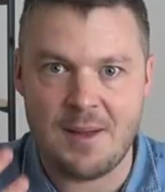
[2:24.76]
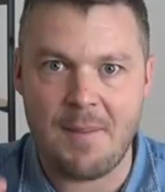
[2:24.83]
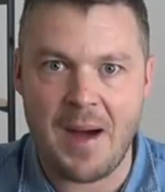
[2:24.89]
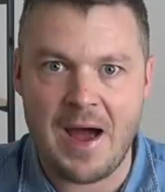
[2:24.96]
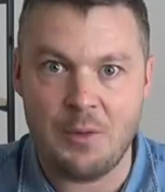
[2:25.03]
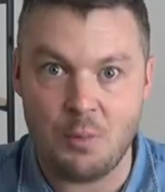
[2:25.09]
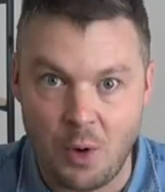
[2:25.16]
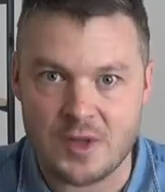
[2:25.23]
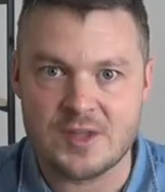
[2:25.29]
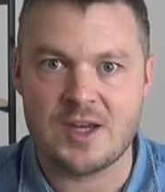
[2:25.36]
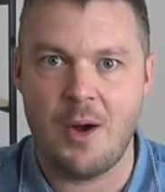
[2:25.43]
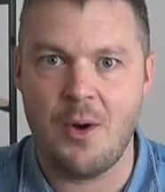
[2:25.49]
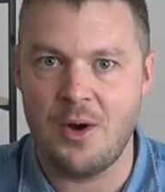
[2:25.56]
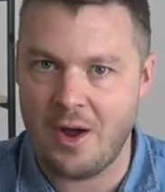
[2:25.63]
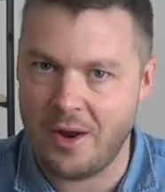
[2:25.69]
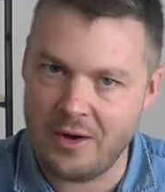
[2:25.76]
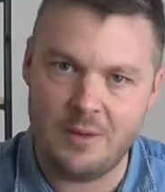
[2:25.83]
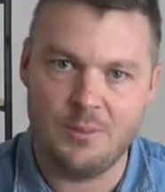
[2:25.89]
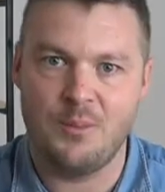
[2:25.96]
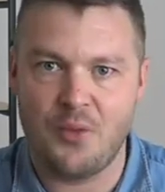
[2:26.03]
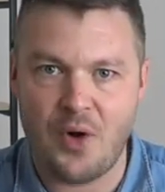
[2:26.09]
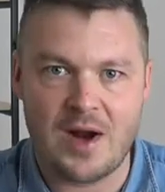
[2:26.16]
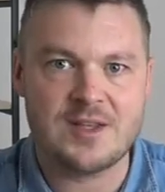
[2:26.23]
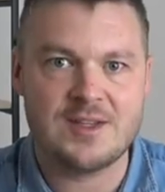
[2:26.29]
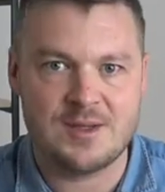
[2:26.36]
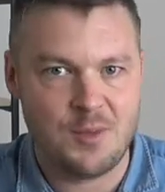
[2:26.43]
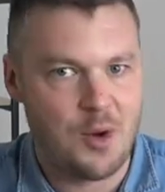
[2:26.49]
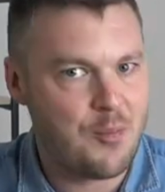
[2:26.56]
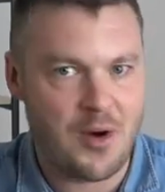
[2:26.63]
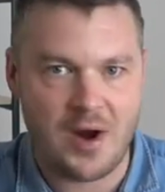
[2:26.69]
their mind what's going on, and practice.
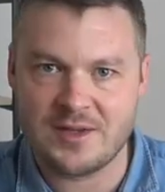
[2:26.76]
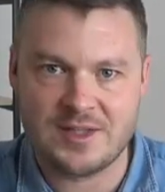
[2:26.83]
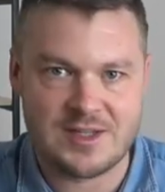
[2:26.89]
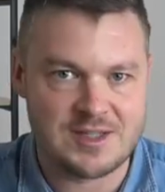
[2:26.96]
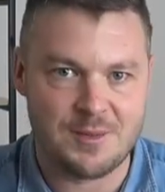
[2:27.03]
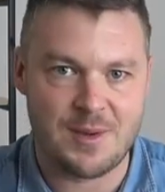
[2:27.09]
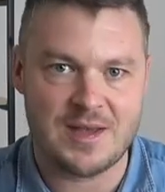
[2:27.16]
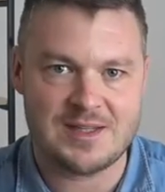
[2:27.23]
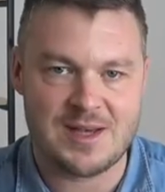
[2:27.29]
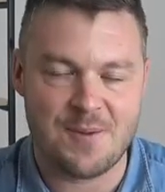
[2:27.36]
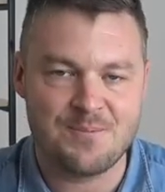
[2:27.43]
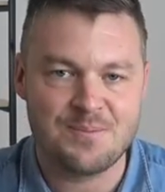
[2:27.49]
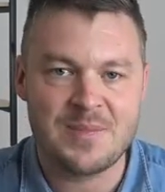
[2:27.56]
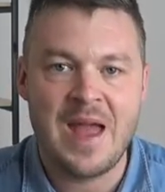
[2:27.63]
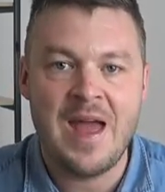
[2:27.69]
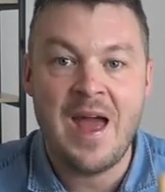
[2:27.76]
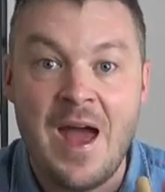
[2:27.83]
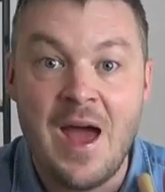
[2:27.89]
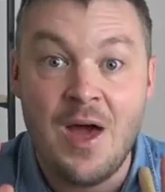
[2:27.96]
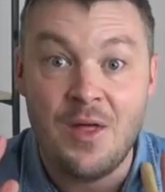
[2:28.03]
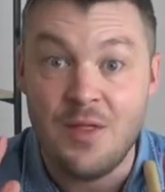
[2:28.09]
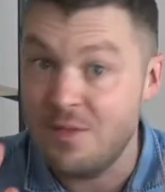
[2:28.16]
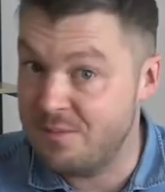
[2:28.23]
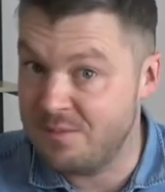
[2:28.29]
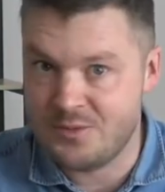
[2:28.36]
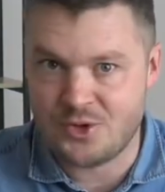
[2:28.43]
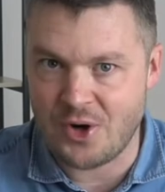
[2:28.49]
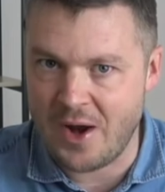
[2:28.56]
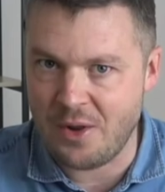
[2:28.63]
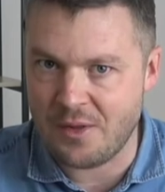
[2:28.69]
The more practice, the better.
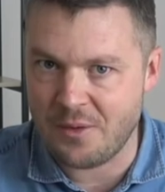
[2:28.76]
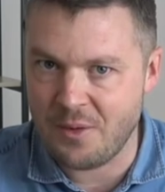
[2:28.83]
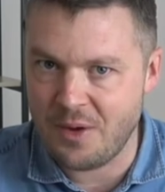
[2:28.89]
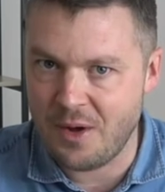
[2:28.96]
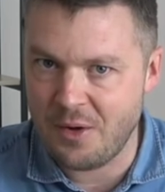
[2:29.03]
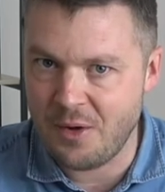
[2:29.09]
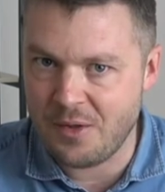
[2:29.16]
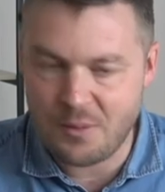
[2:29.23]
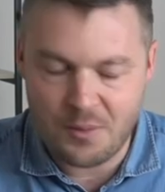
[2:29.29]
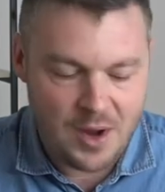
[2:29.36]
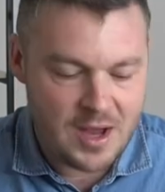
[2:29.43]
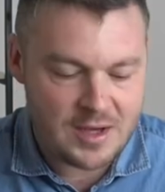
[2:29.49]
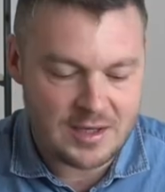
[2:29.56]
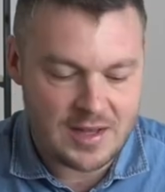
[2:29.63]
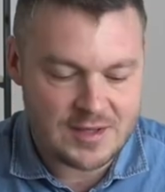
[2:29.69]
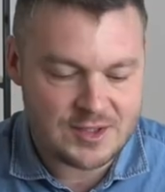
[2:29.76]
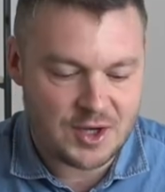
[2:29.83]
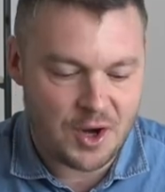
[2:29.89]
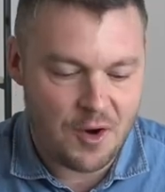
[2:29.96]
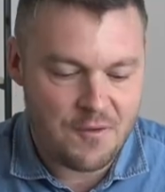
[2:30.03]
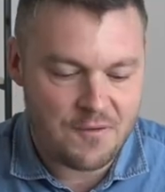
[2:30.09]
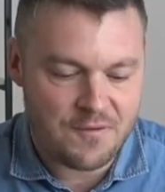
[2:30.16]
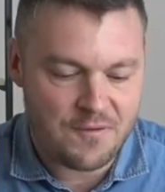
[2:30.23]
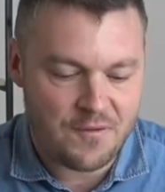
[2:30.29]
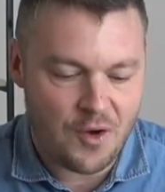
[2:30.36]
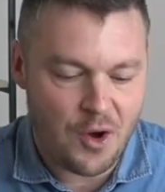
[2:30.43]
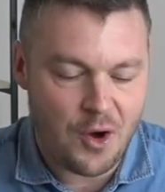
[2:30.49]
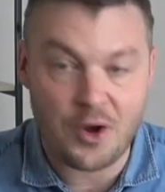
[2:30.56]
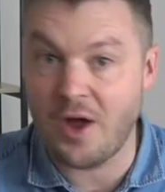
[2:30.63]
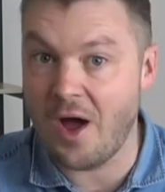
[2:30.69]
Try another another word. Let's go
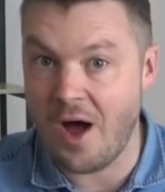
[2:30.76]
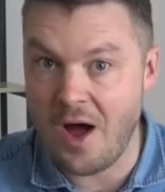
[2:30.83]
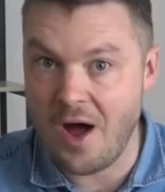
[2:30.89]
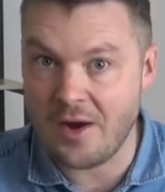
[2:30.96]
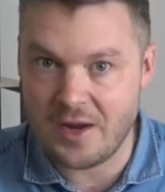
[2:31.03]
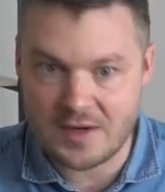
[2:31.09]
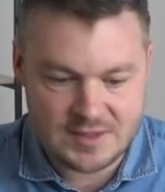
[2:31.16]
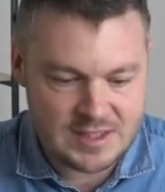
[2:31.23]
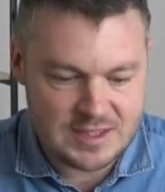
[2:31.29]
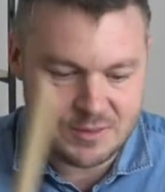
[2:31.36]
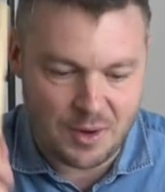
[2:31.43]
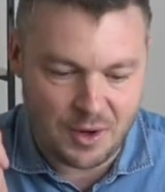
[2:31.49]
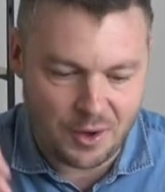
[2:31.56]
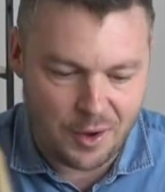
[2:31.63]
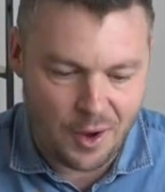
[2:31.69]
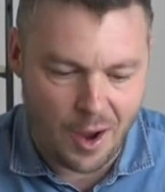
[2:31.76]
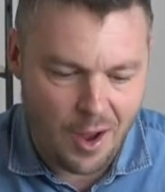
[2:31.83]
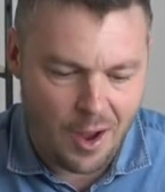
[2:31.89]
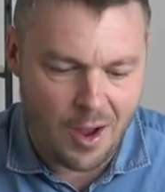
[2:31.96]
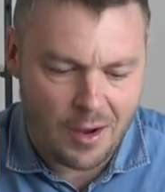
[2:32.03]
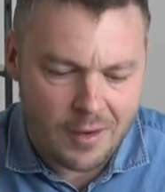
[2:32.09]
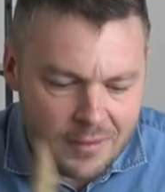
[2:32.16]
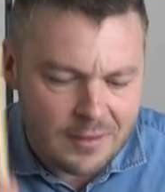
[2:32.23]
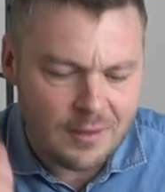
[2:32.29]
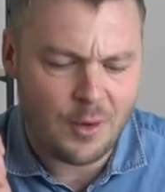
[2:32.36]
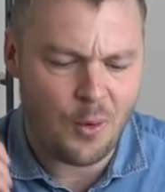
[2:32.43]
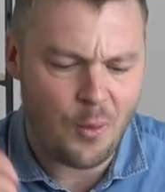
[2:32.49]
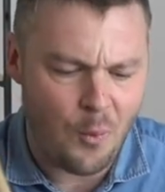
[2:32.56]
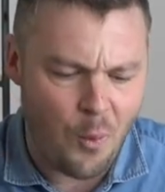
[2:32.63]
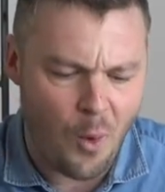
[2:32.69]
for car. Nice easy one. Car.
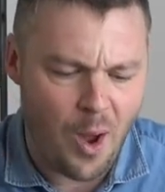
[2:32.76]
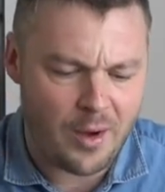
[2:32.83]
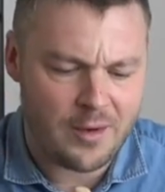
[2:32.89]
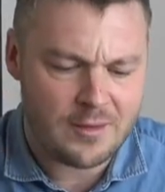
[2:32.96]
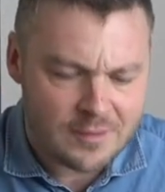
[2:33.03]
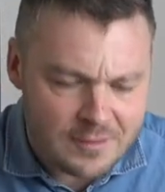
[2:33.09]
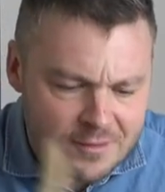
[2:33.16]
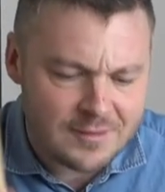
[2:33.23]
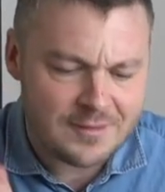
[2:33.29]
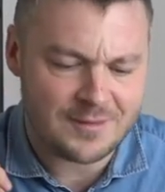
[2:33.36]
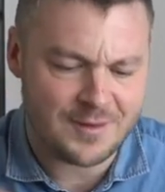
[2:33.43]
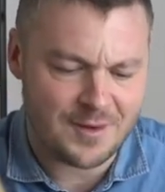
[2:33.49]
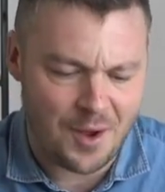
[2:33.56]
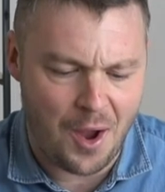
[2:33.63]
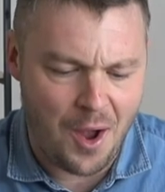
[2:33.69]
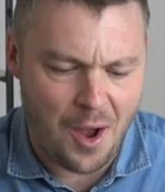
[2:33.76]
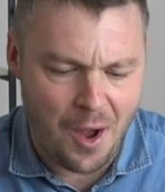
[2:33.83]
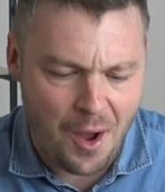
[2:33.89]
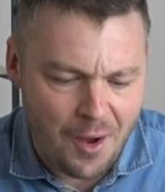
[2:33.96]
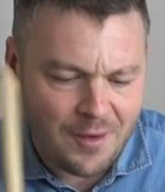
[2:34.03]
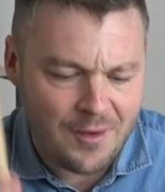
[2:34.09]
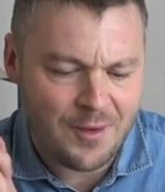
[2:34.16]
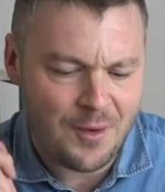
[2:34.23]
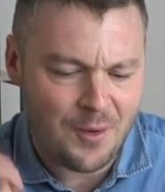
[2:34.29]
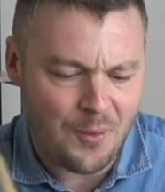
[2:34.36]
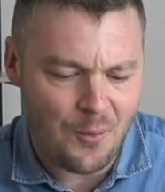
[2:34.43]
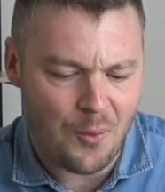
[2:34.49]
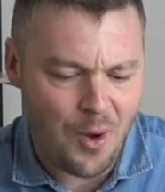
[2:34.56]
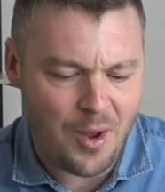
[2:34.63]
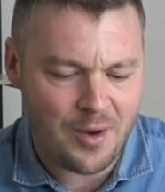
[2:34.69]
One. Car.
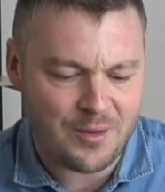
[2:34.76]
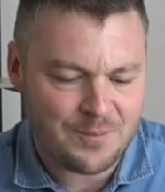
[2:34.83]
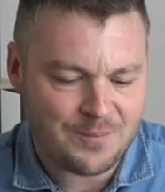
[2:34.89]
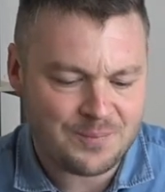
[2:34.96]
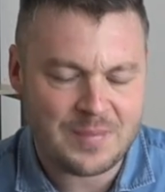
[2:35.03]
One.